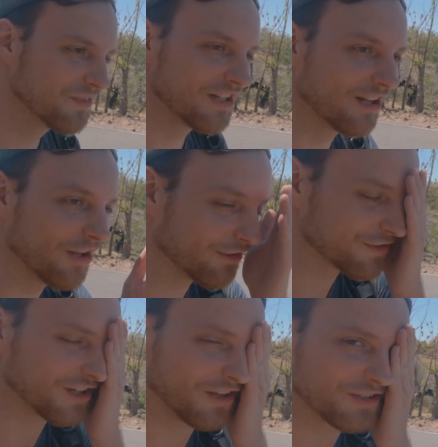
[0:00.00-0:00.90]
Need a lot of
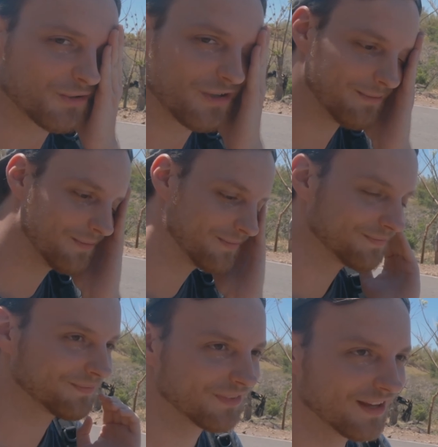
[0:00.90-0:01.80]
sunscreen
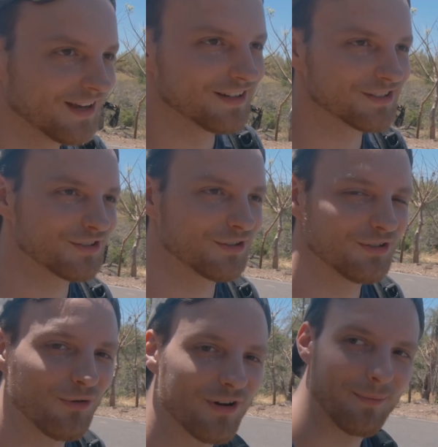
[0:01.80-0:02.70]
so you
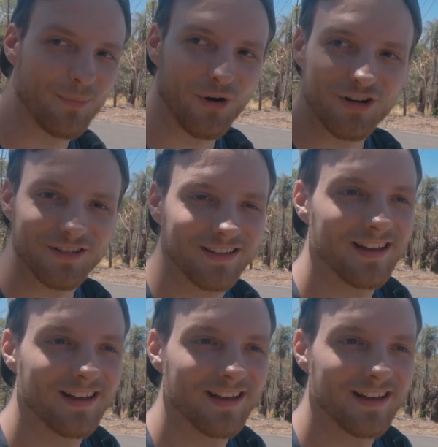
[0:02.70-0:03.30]
don't get burned.